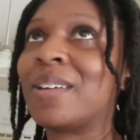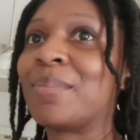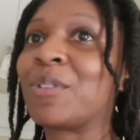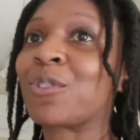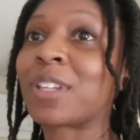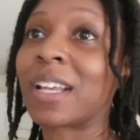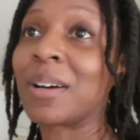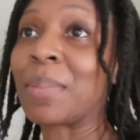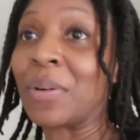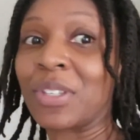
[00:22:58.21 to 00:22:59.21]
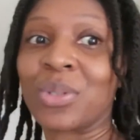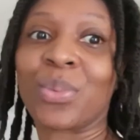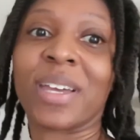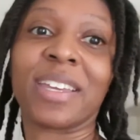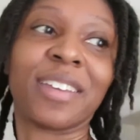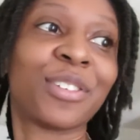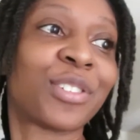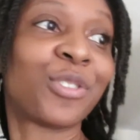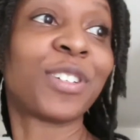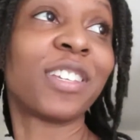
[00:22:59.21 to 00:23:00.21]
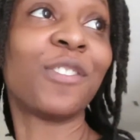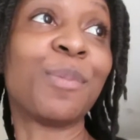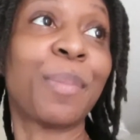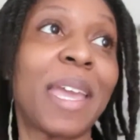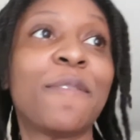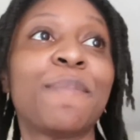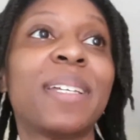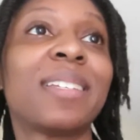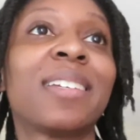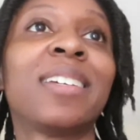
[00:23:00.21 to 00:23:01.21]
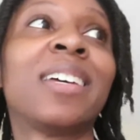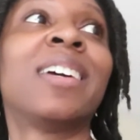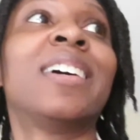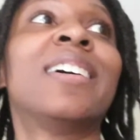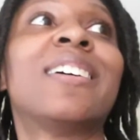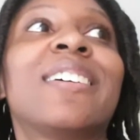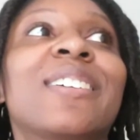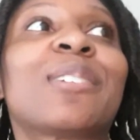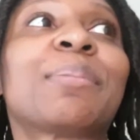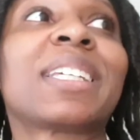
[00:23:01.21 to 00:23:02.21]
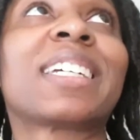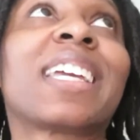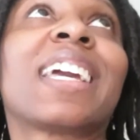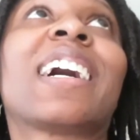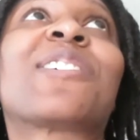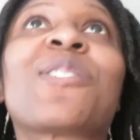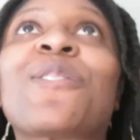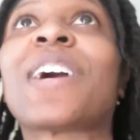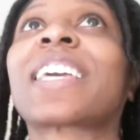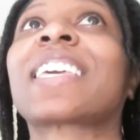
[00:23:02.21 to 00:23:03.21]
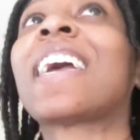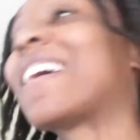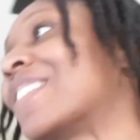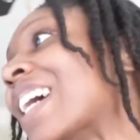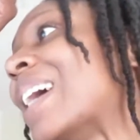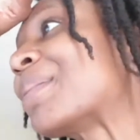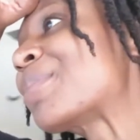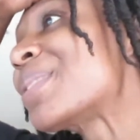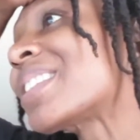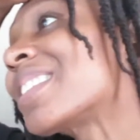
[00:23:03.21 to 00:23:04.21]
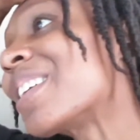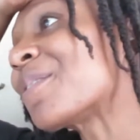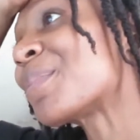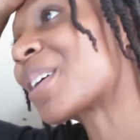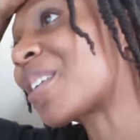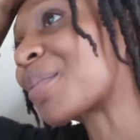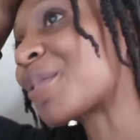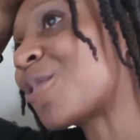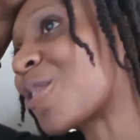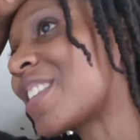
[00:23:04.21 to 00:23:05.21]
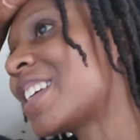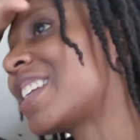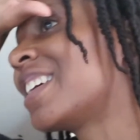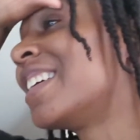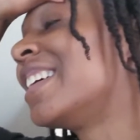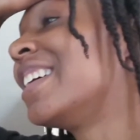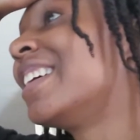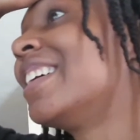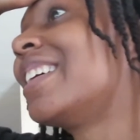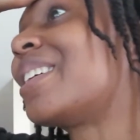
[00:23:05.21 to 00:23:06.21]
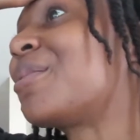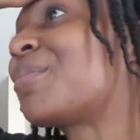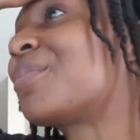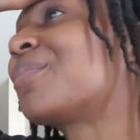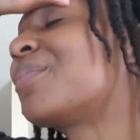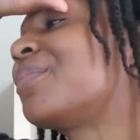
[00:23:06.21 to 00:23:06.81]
before they come out this way to receive some payment so i'm like i know if i have time to put stuff in my car before then um,